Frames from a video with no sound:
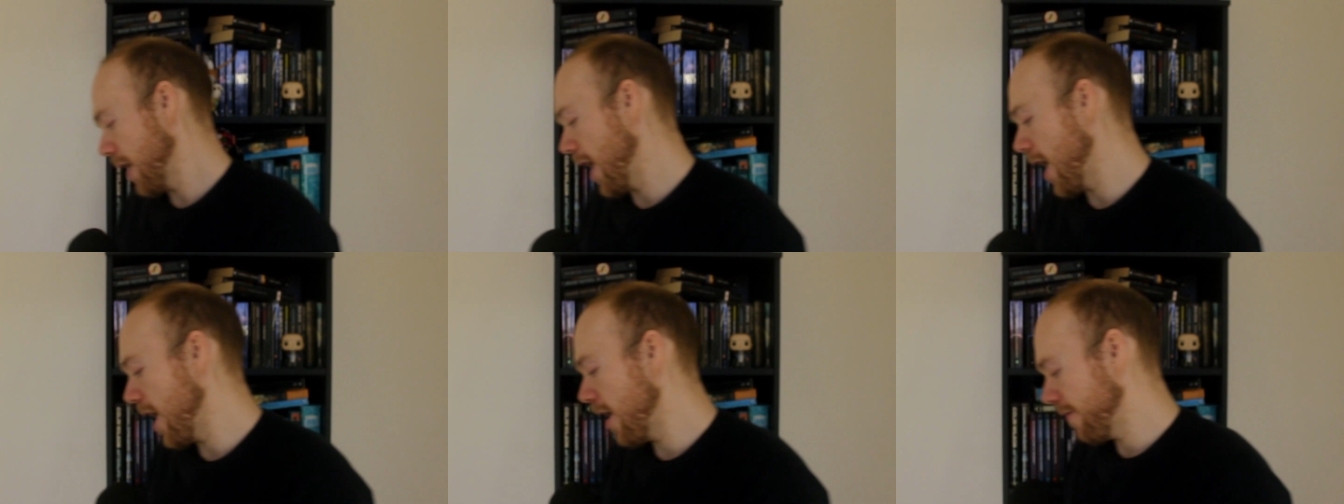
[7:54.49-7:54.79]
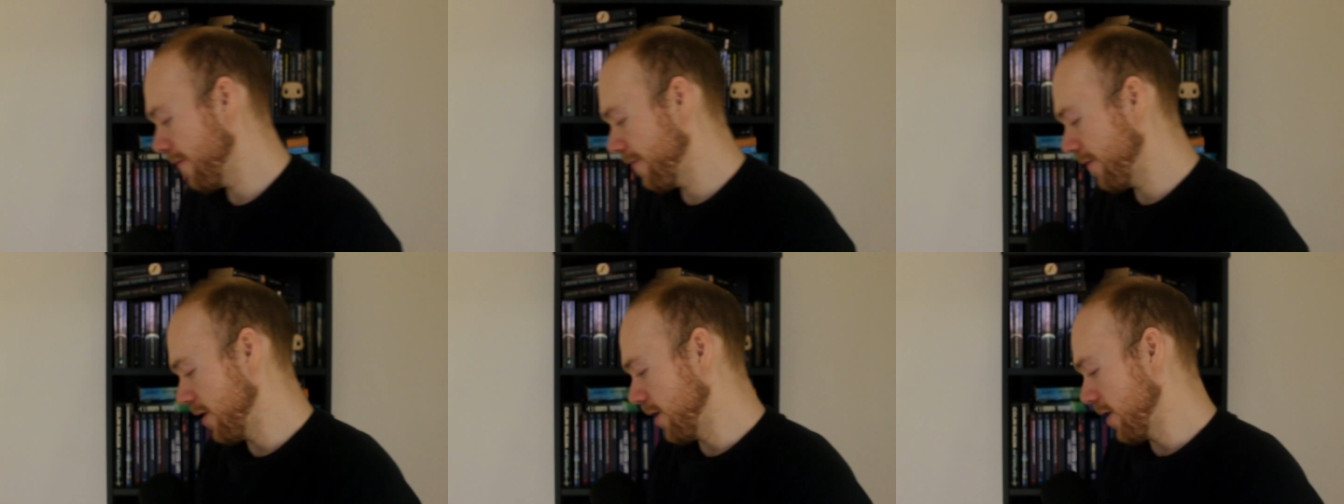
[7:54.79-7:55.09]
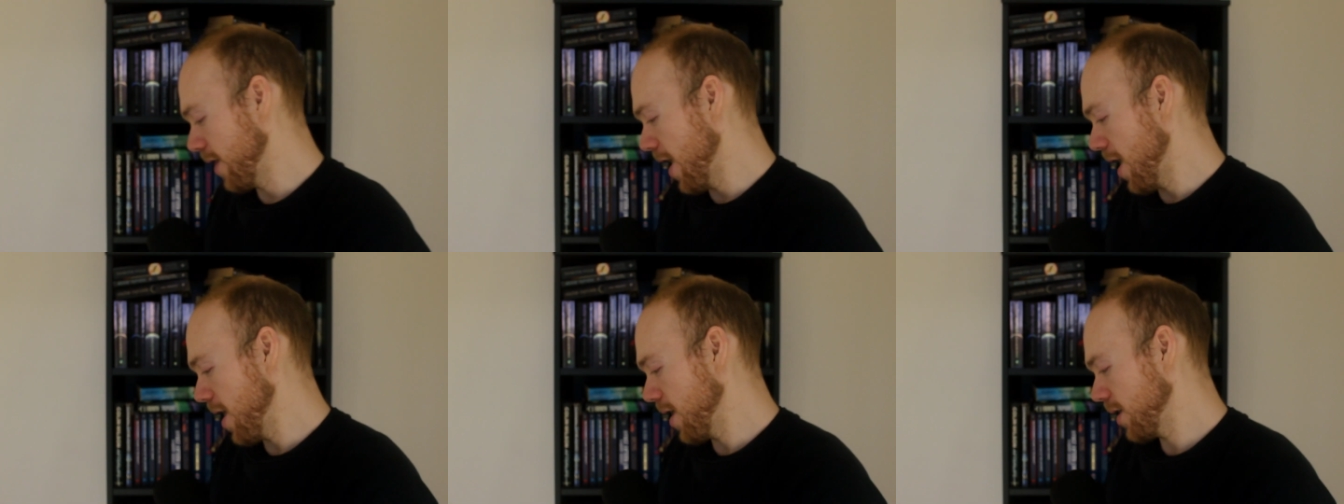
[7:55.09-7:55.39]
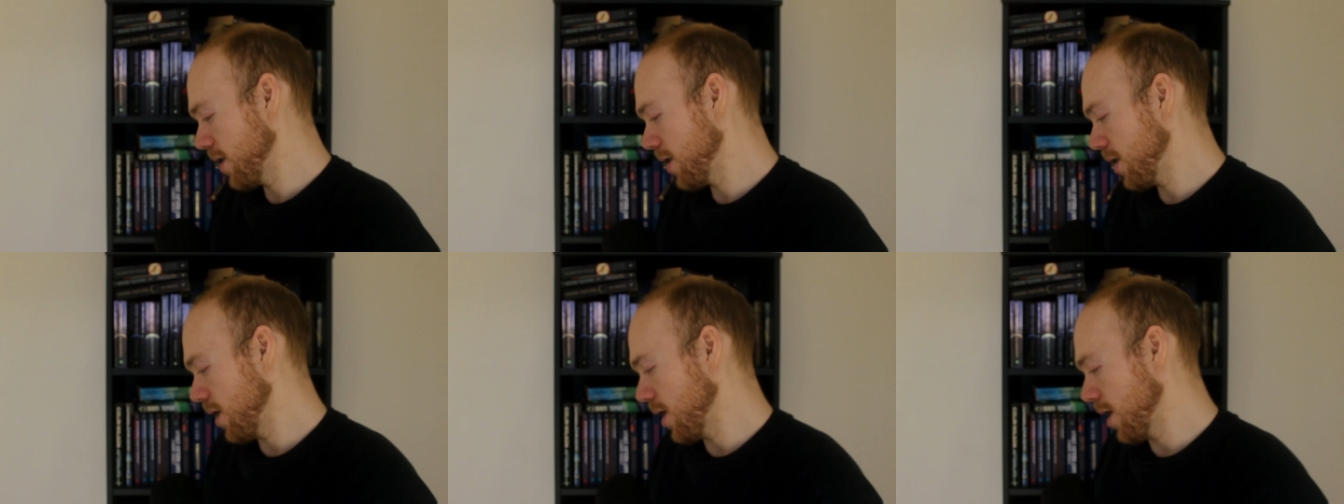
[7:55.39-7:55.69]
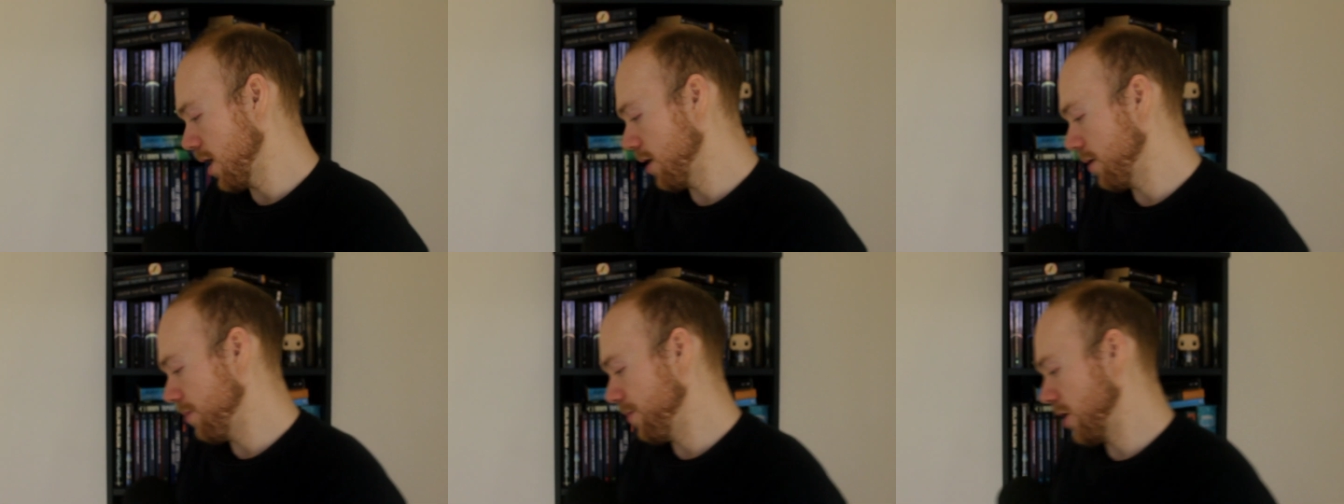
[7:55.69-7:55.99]
After that,
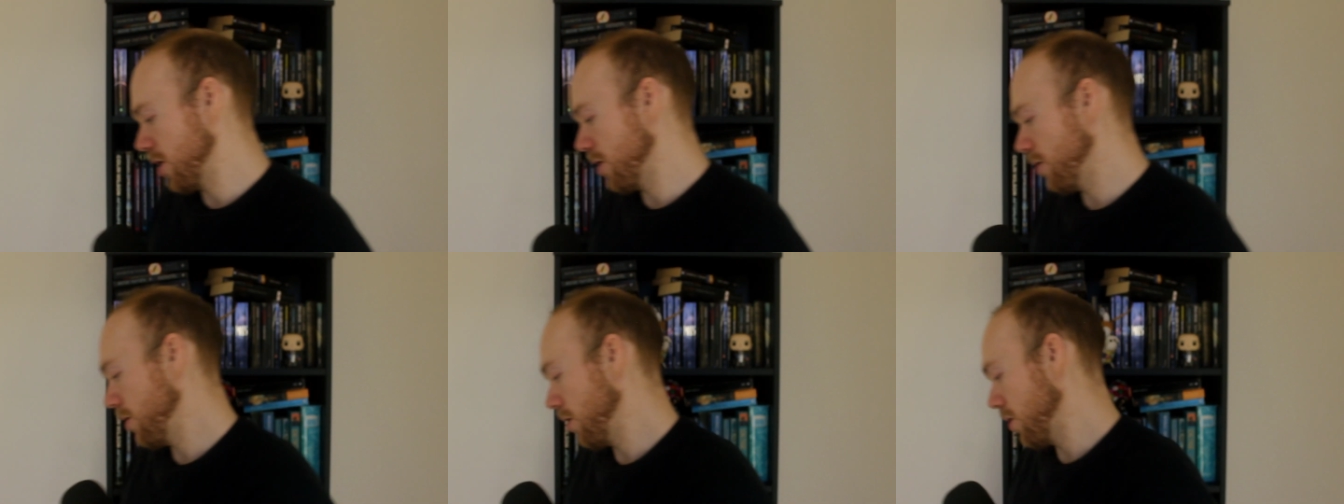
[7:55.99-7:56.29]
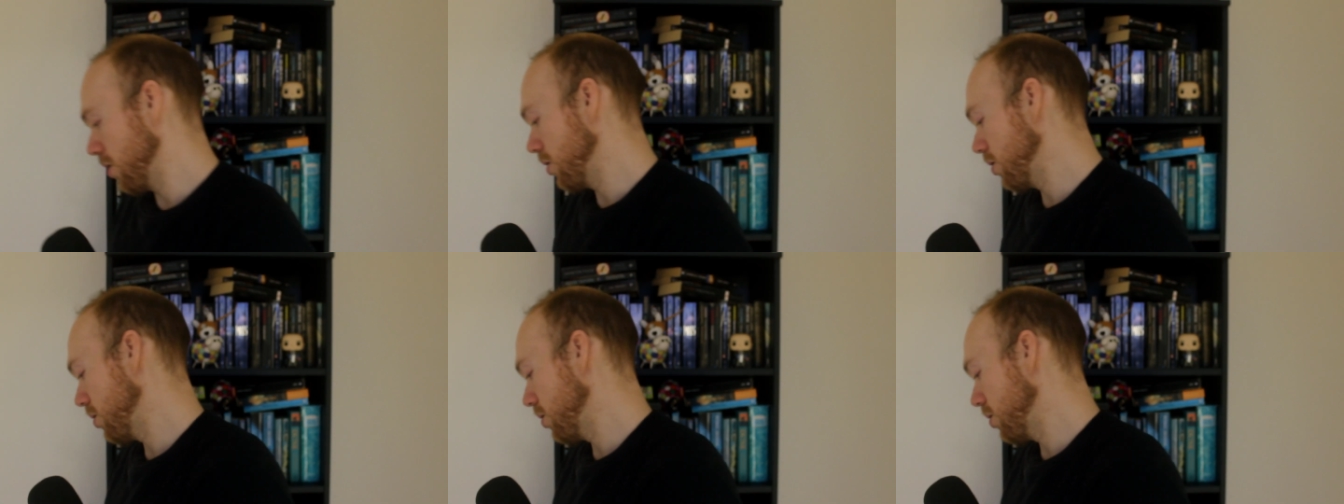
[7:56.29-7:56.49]
I'm going